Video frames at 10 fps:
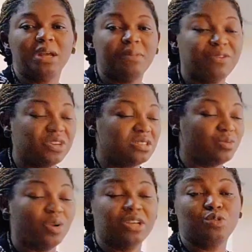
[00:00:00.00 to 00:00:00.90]
Everything
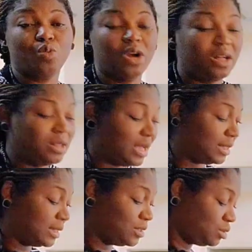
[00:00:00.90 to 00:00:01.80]
went well. And
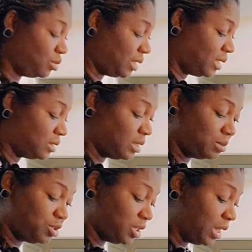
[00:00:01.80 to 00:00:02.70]
as soon as
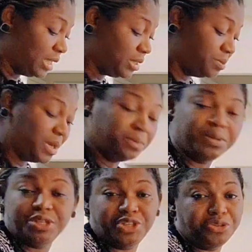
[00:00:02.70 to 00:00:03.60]
she had the
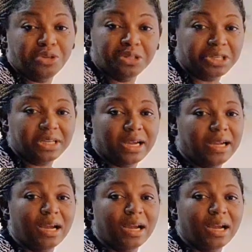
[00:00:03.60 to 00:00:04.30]
baby, she told the guy,